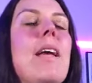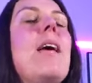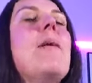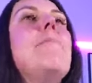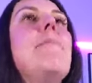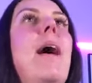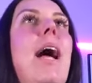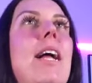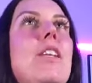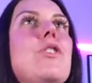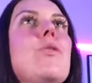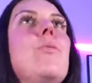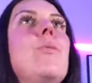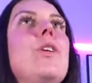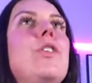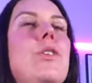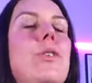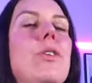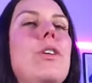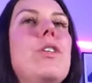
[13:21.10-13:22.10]
imagine
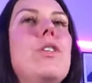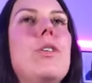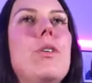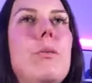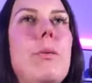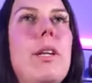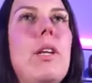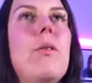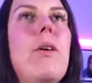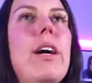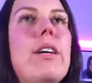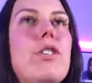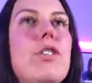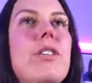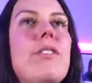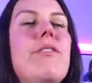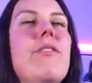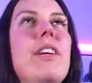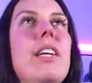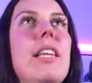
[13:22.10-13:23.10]
what you can do when you
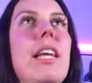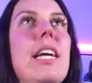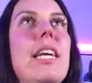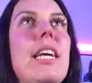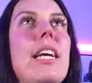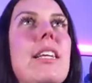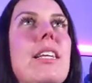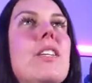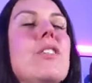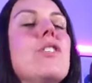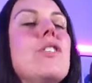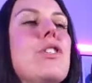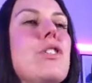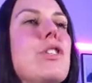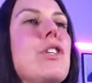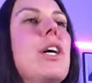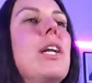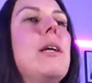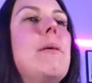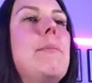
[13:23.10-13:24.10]
actually feel like it because
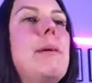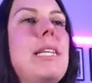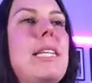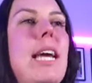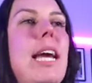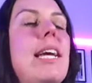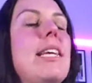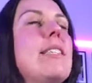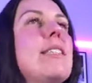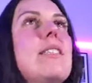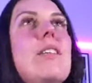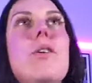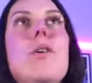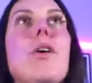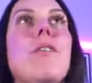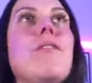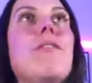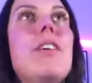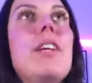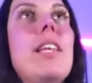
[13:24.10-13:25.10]
there's going to be days you
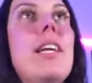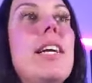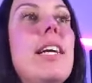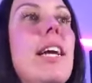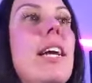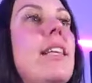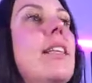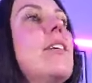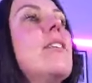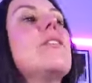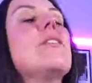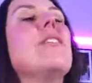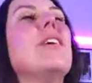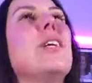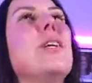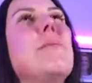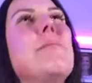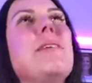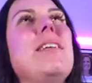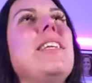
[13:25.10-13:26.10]
don't feel like it there's
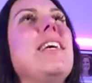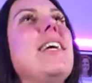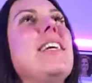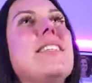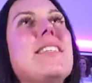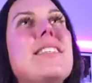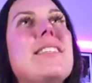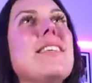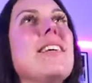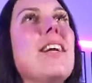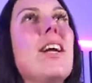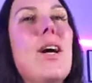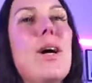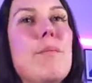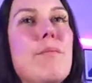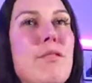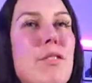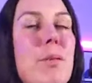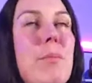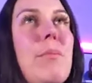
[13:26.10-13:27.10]
going to be days it's
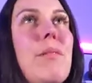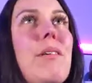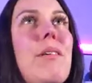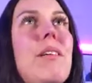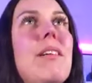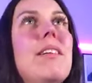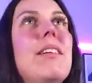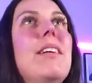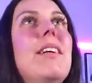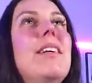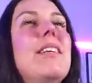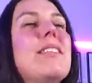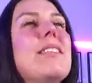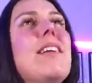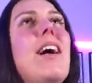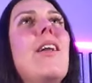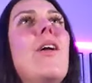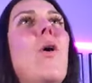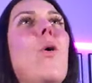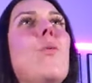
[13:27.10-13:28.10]
uncomfortable it's
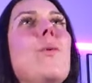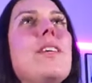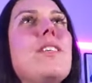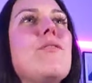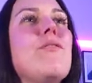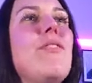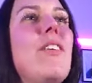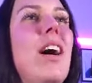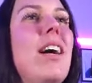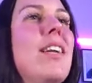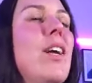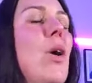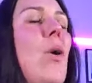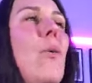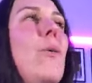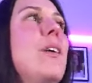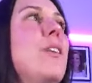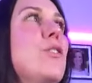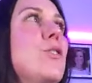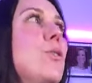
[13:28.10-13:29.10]
not always fun
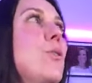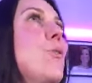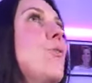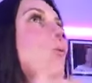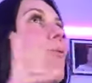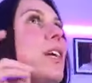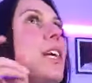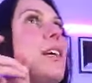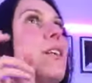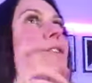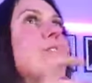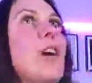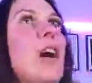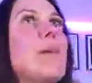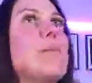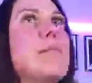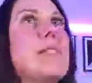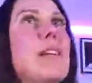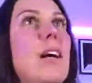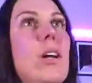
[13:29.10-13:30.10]
going to a real
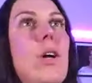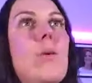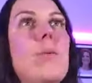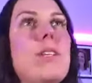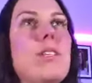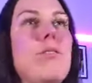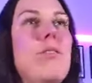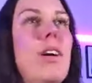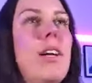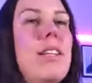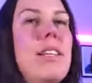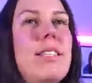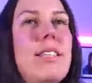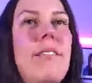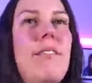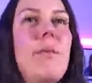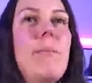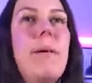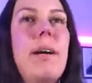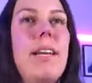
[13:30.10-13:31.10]
job is not always fun does
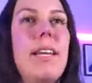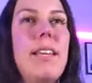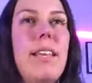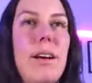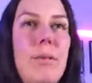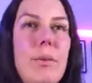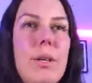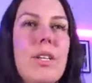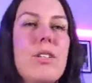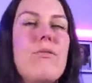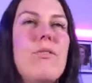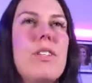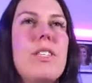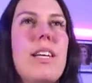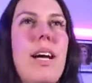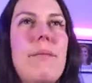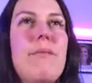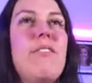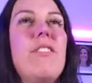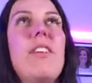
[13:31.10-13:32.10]
everybody that works
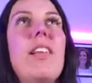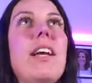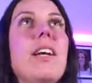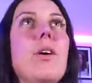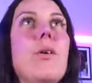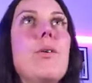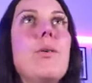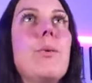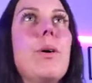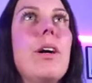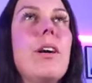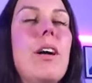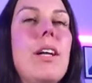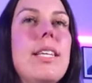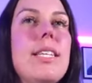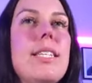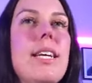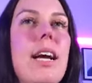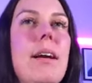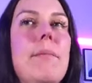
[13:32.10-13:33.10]
full-time feel like going to work all
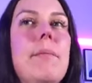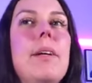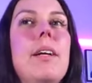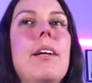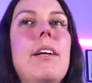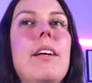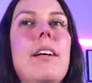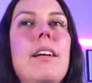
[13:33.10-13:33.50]
the time